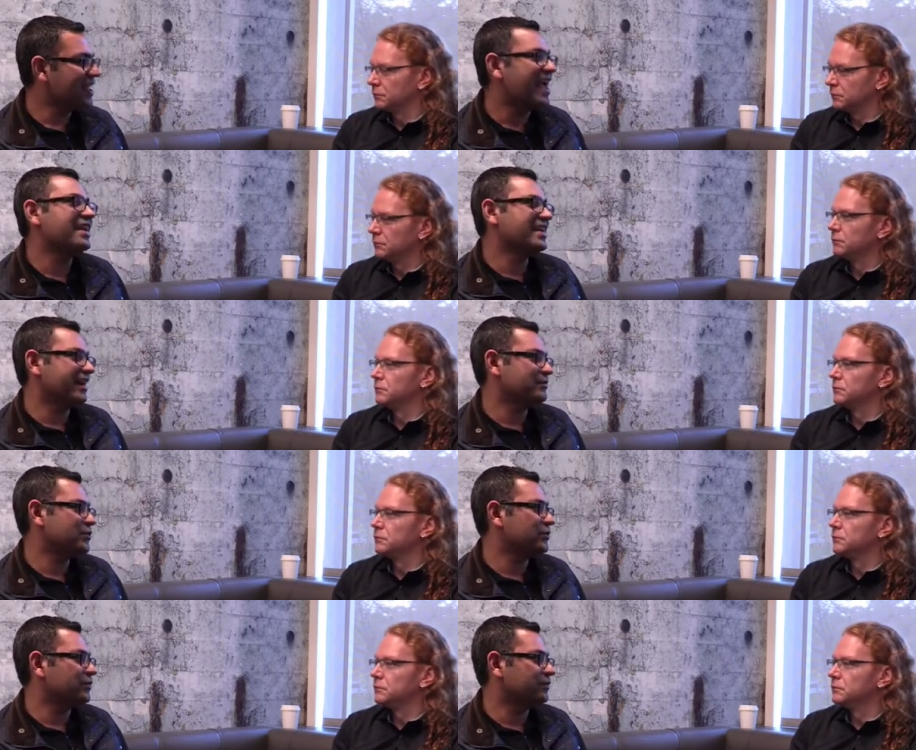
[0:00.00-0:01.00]
Speaker 1: anytime
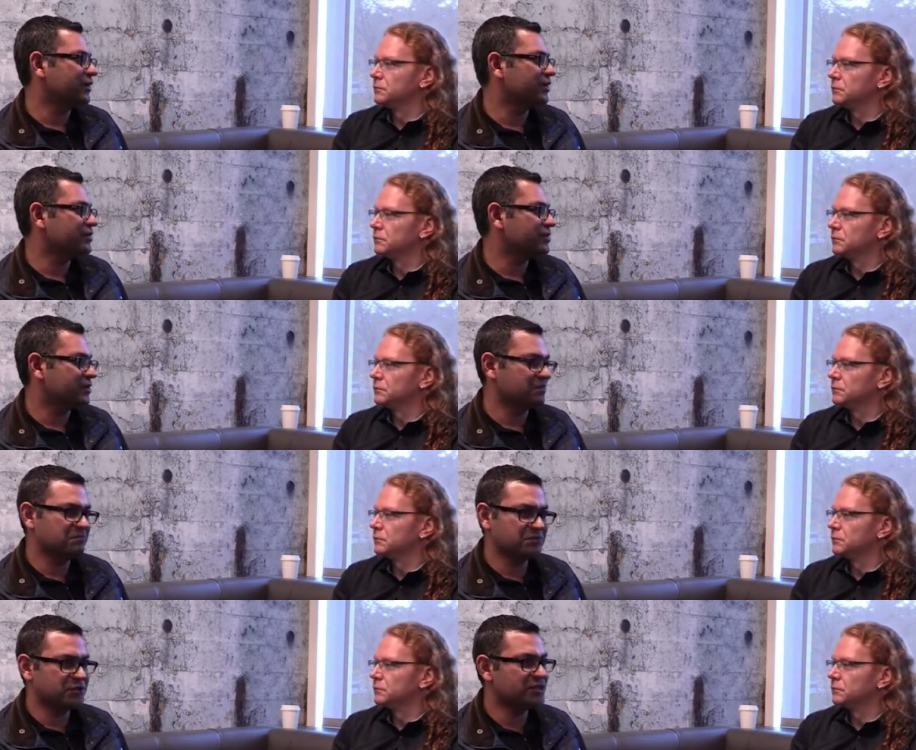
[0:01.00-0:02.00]
soon because you know
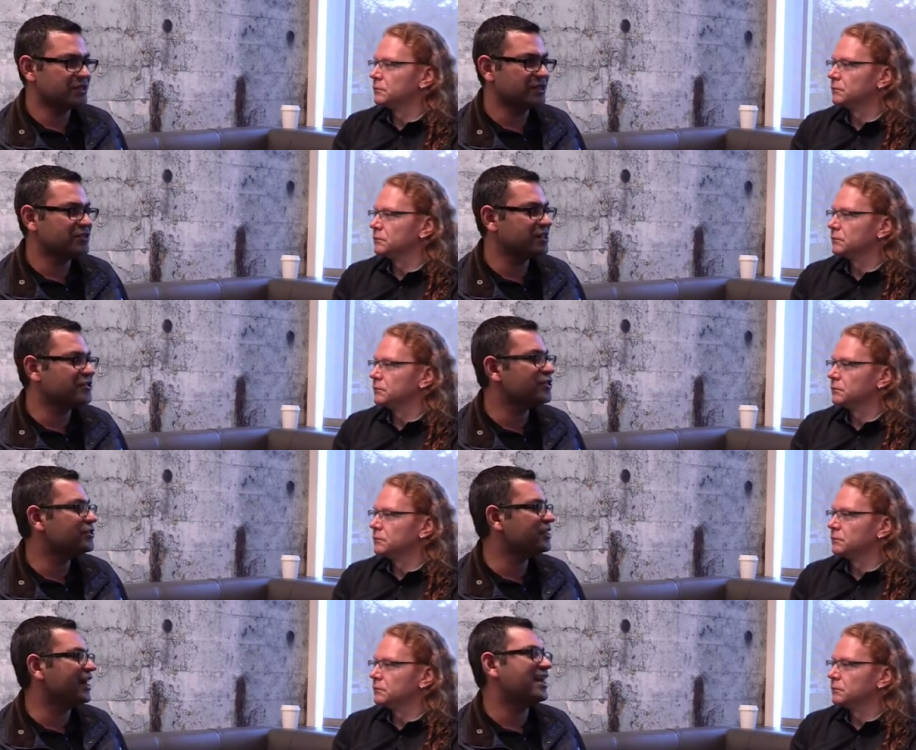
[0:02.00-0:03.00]
just it's it's
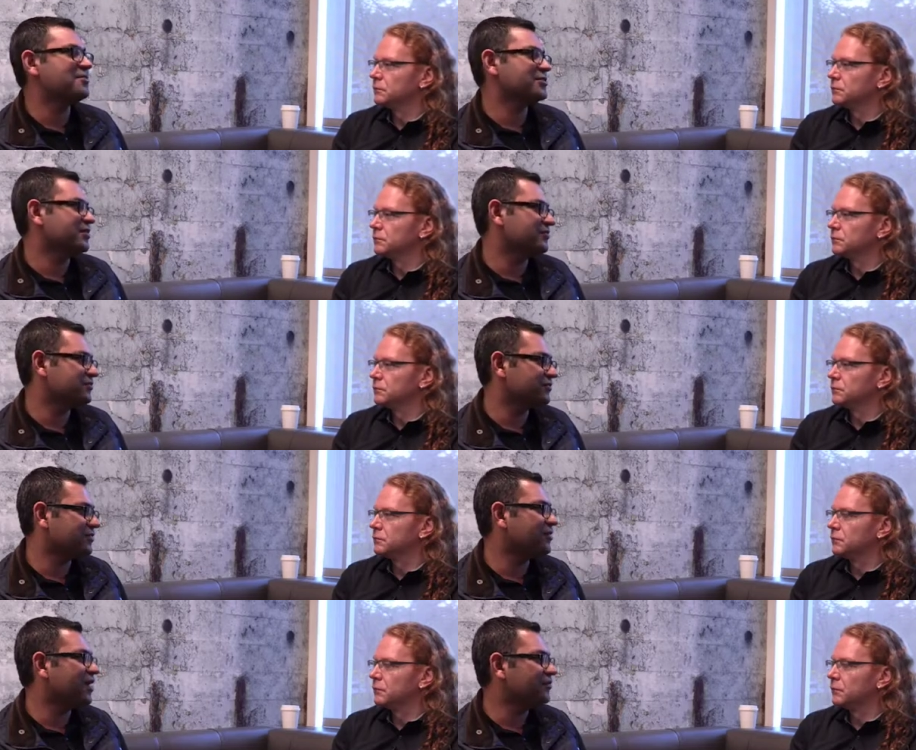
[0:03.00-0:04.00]
just the dynamics of
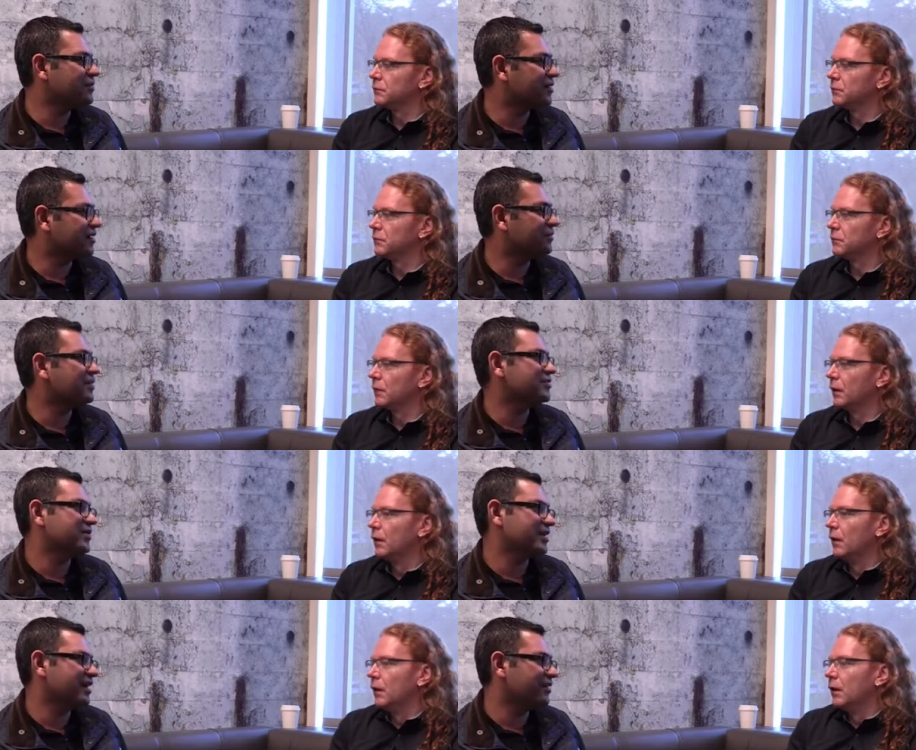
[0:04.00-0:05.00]
you know how the market plays
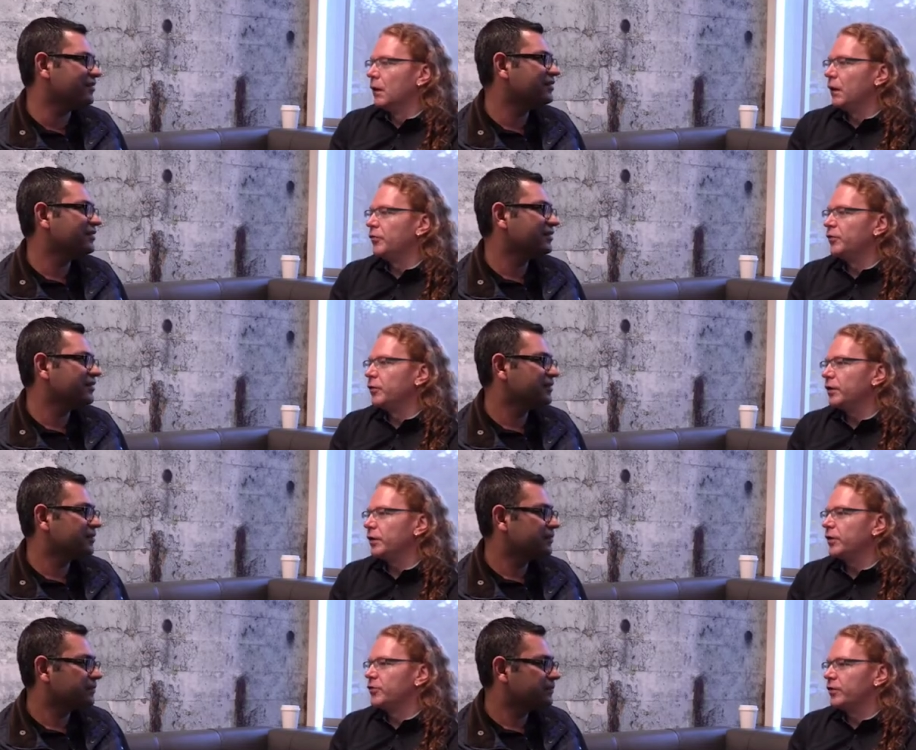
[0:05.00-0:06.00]
right now.
Speaker 2: If we look at
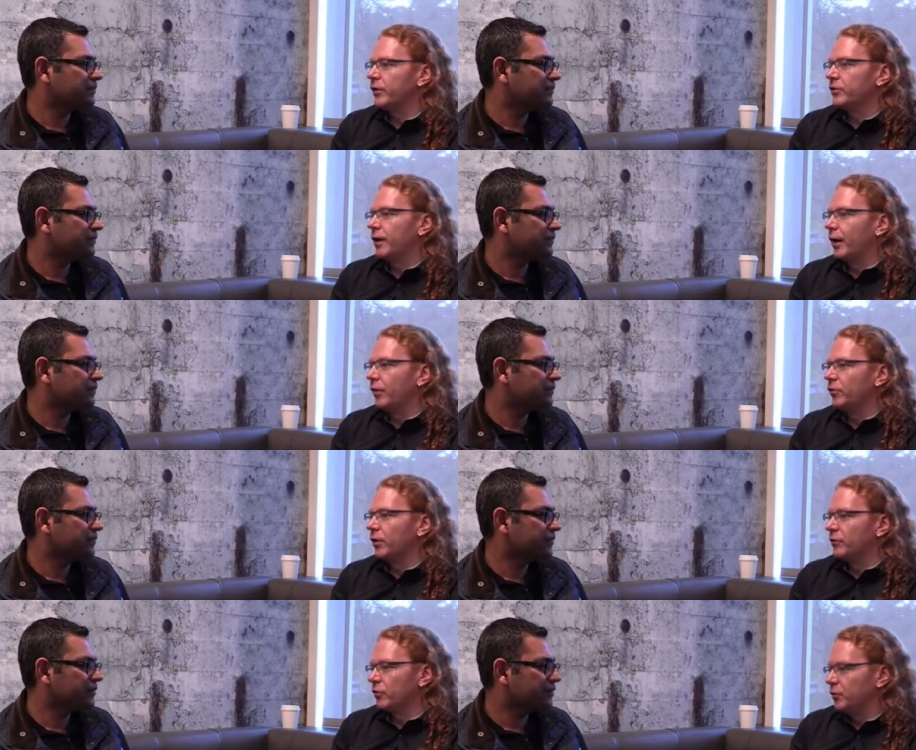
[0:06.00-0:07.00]
ES6 now in
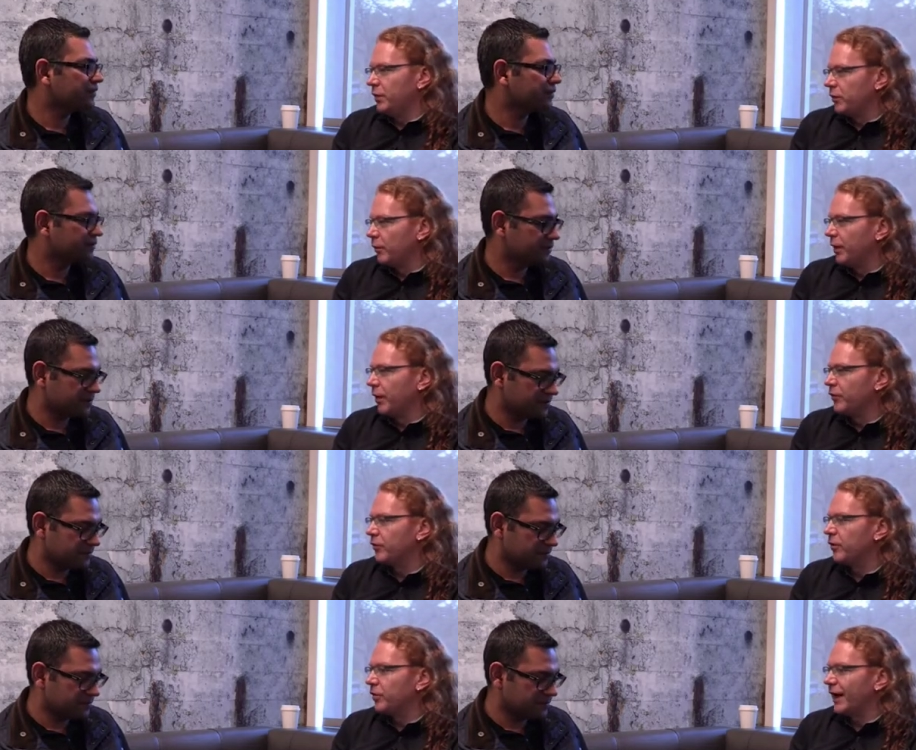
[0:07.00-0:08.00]
terms of speed
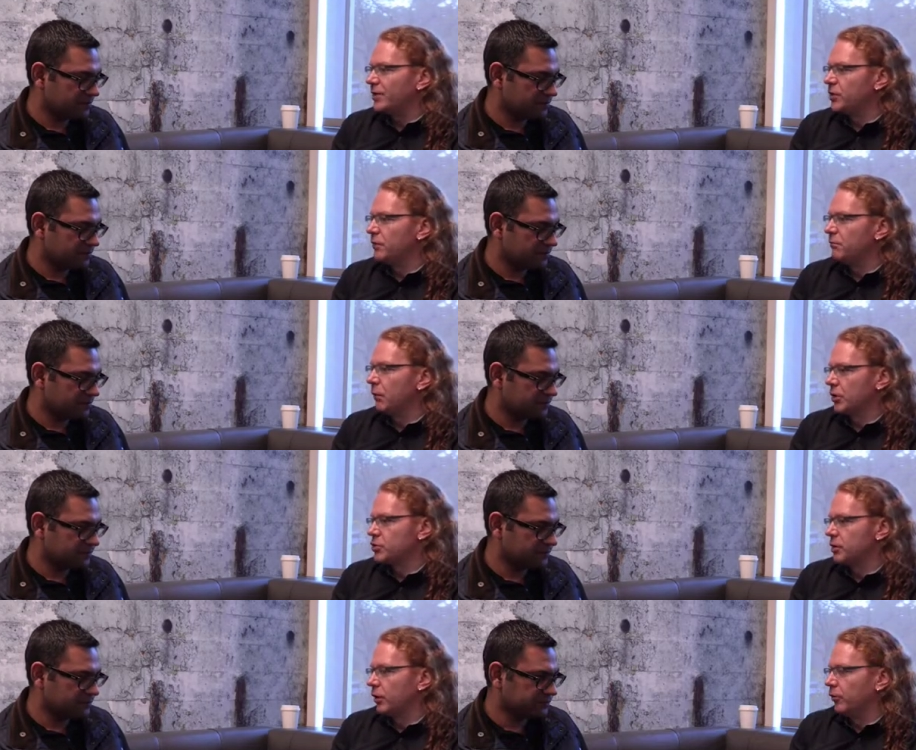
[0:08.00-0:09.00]
comparison, it's actually much
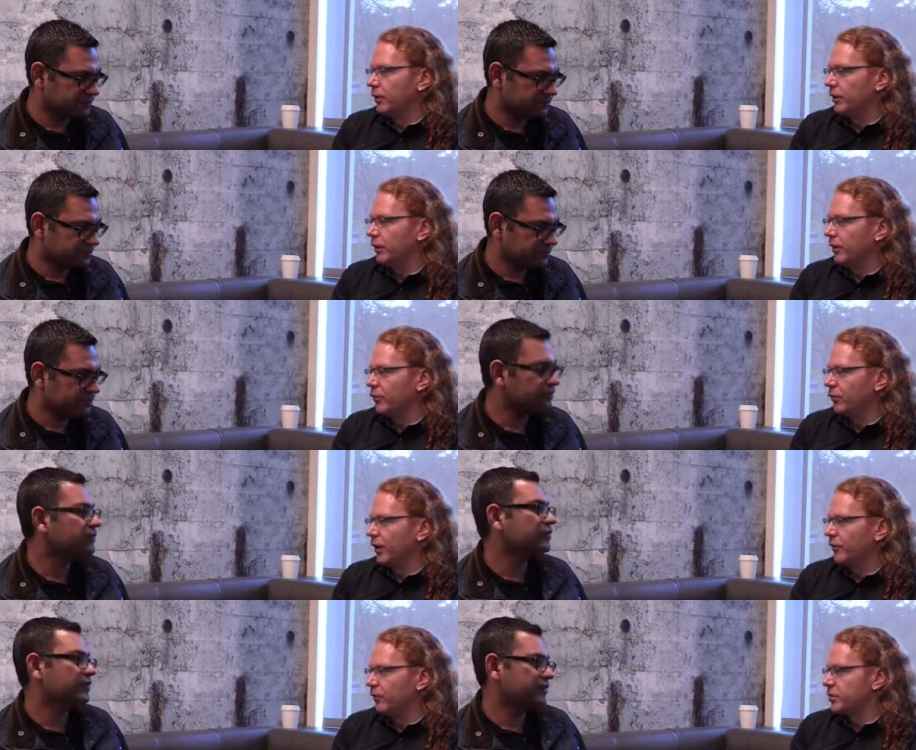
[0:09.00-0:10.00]
slower than
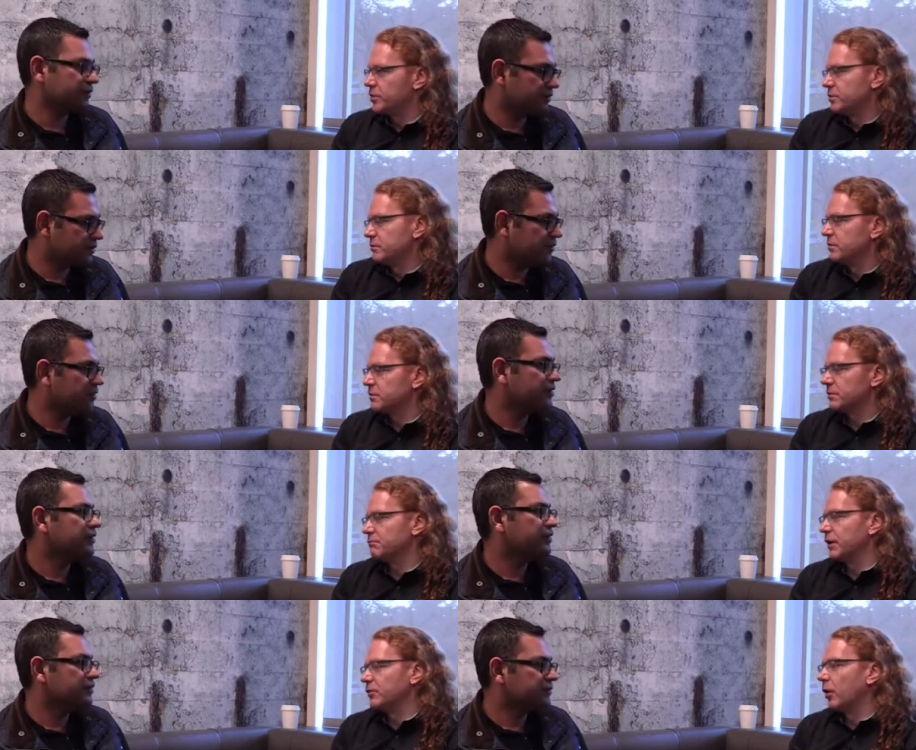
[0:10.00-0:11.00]
ES5, which is it's